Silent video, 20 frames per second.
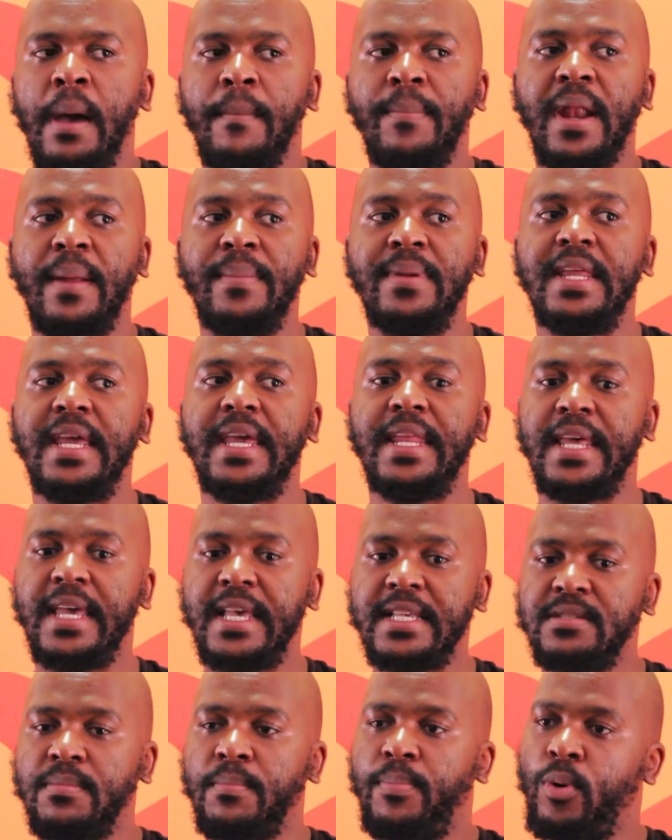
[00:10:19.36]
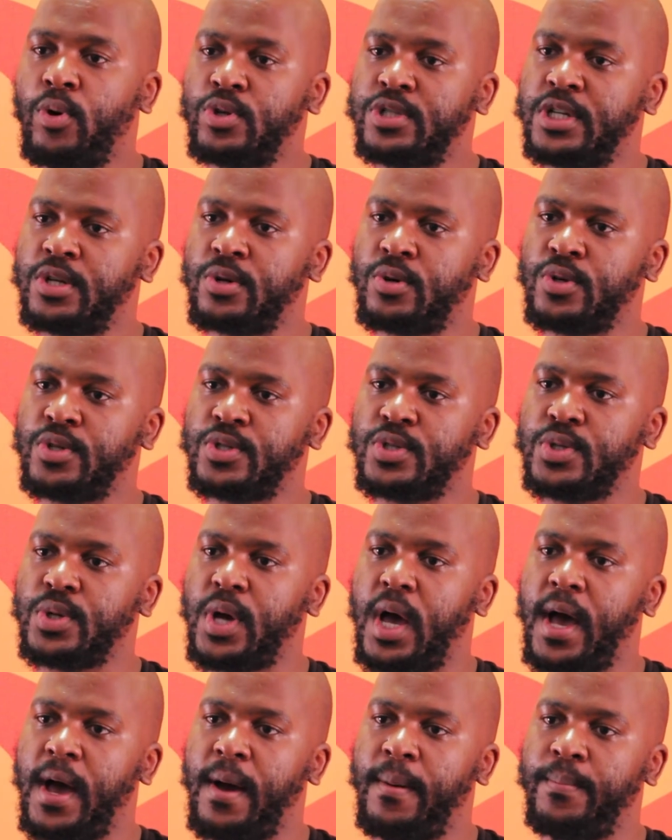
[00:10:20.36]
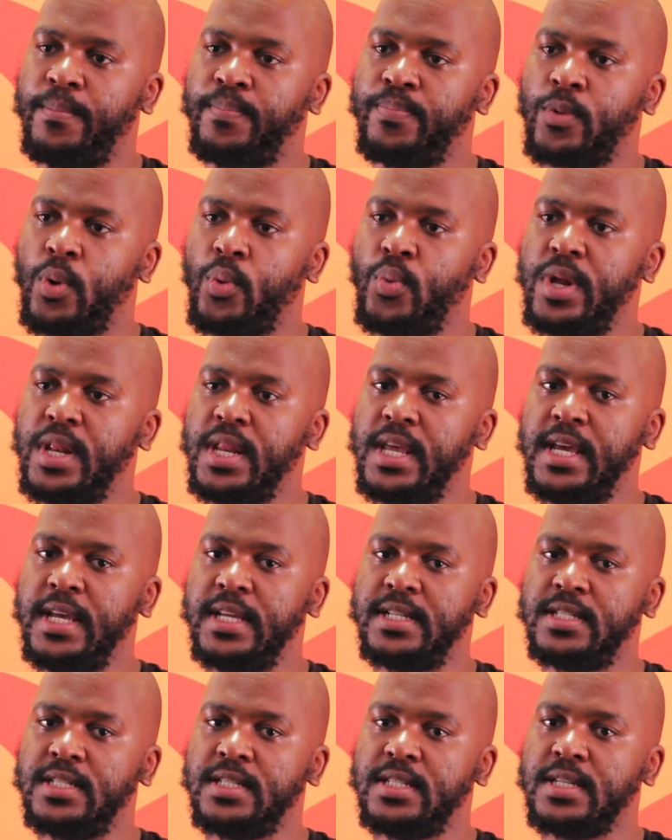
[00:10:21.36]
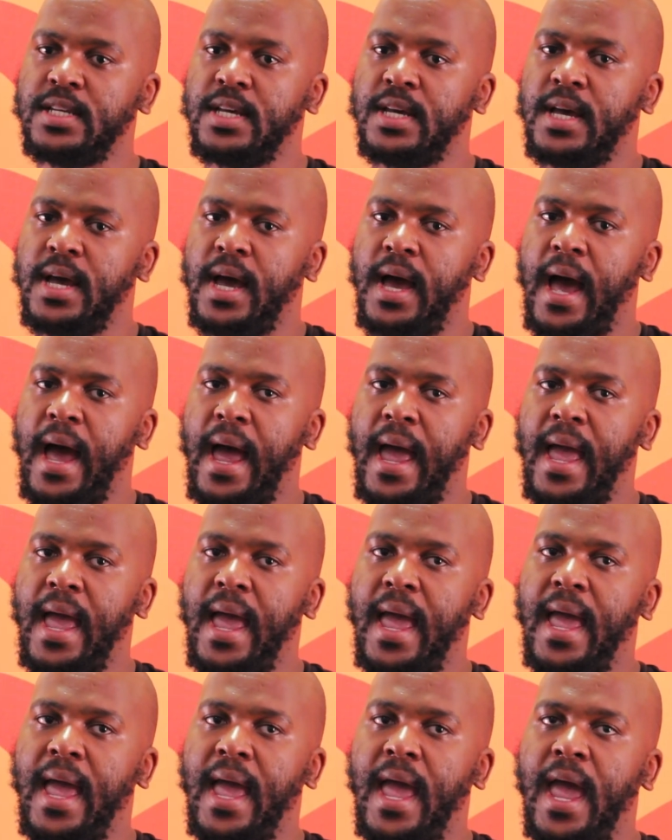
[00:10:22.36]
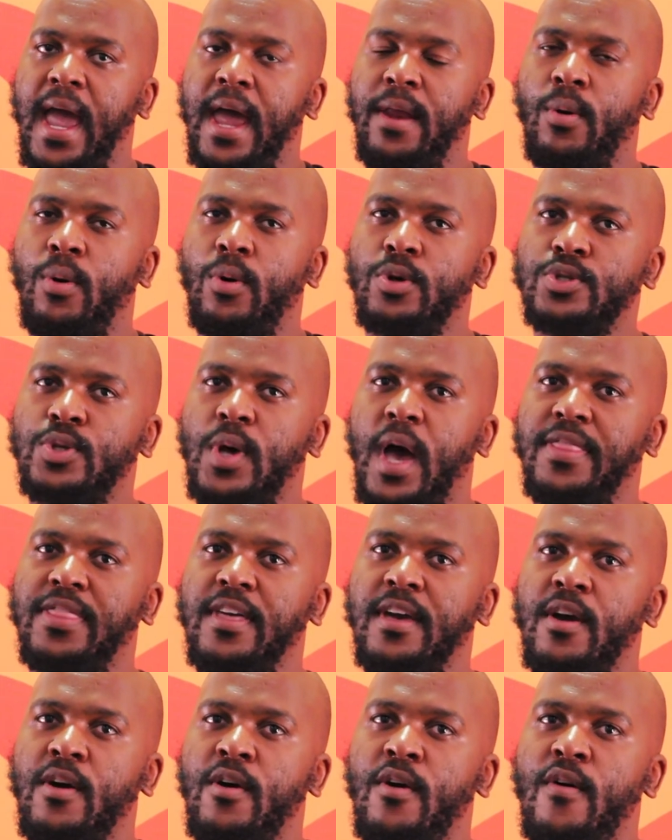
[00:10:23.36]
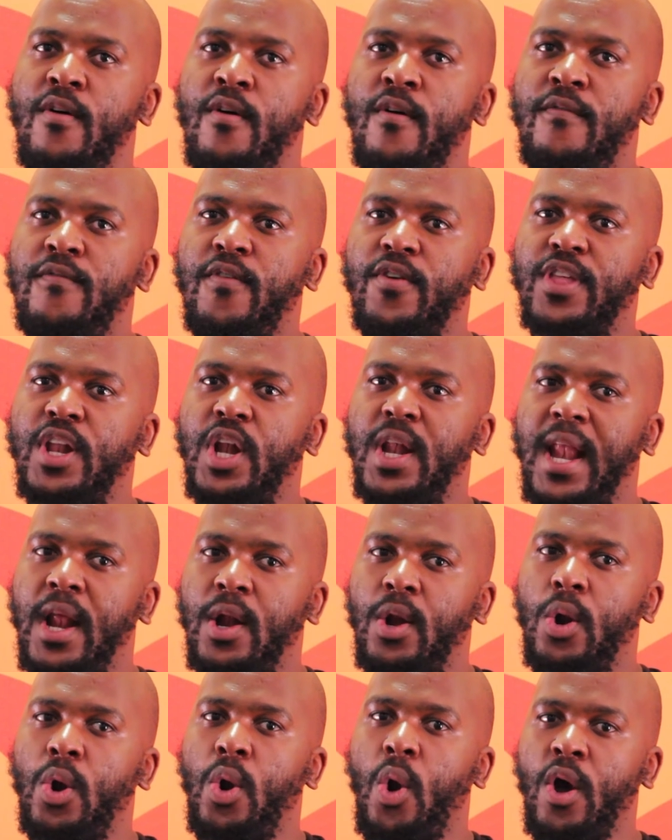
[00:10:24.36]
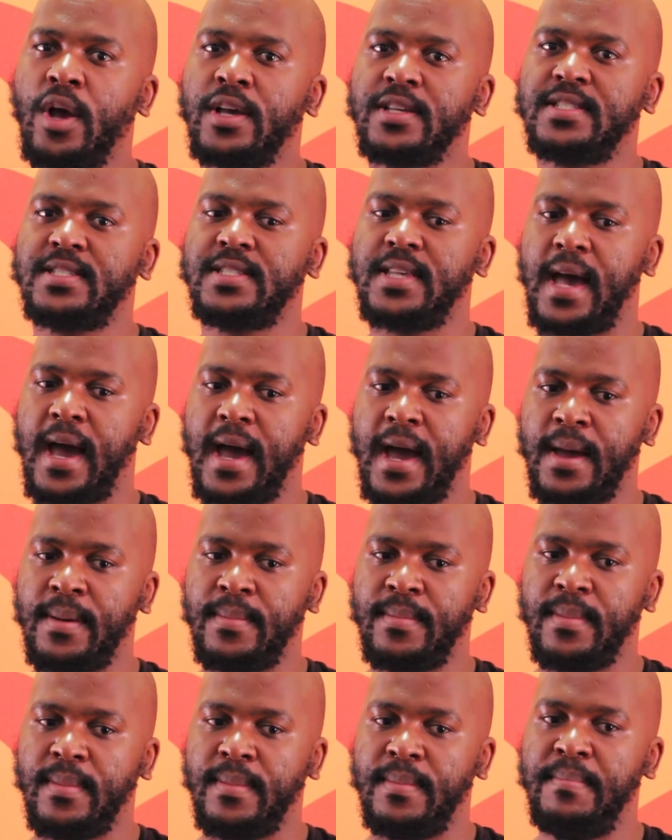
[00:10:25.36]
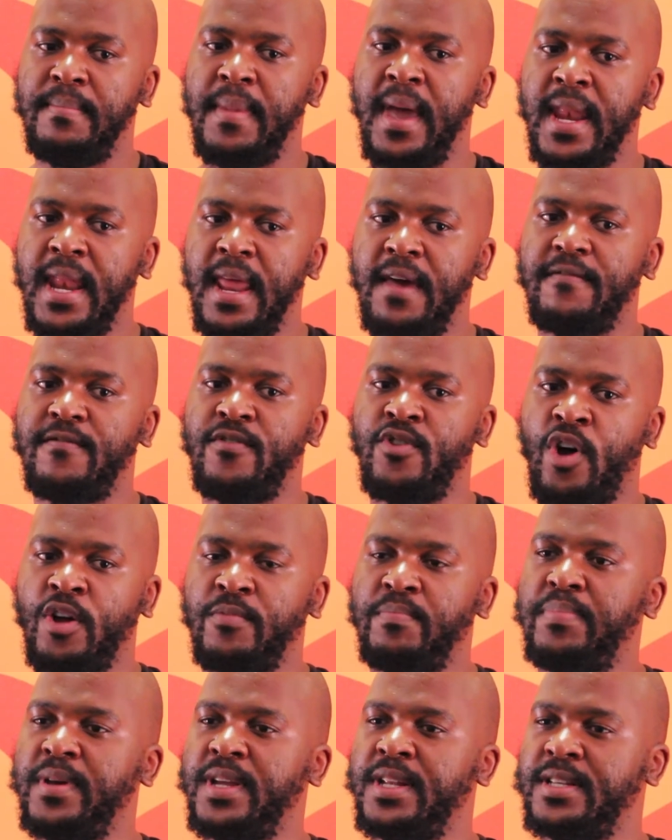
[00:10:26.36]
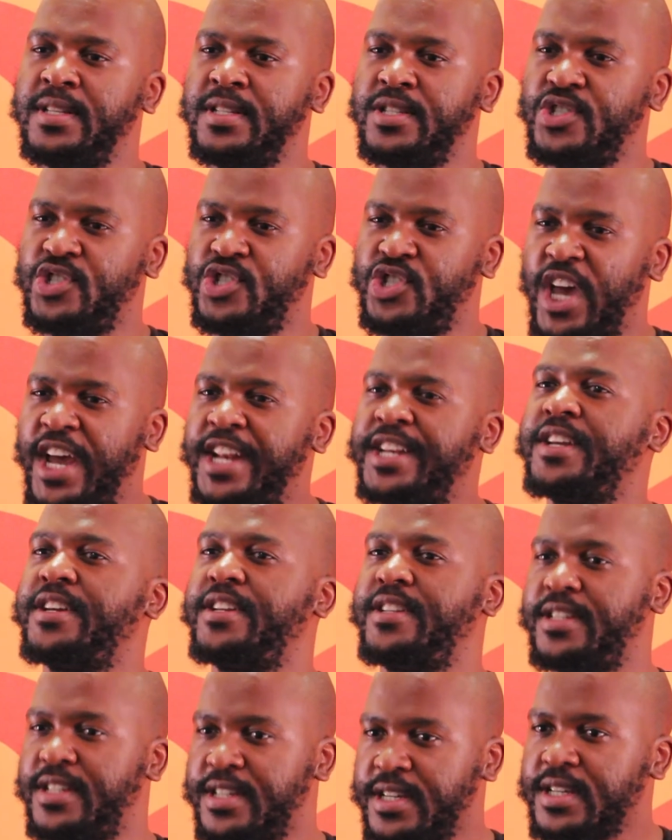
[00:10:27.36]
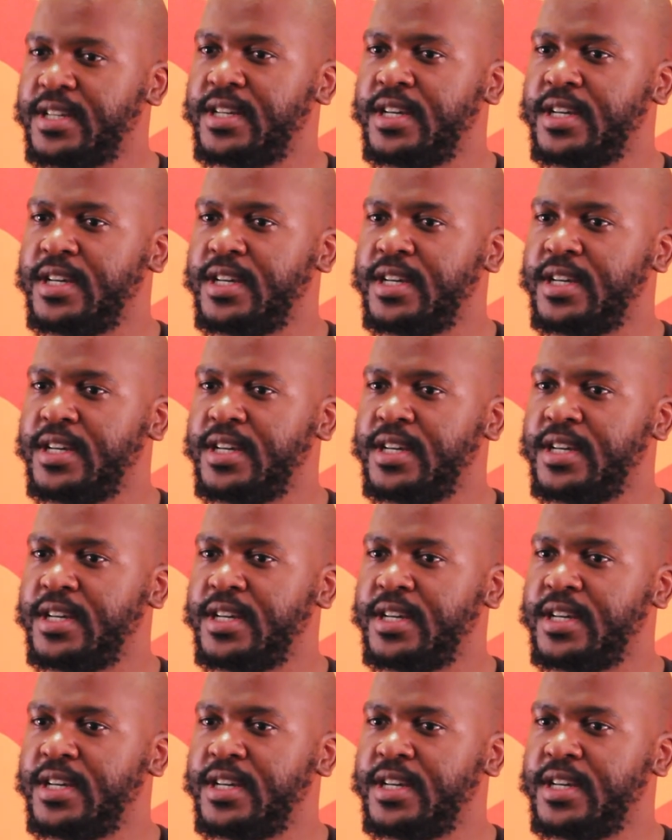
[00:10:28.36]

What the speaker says: But I mean, it is important because we need, and also I think for the longest time, men have not been gendered.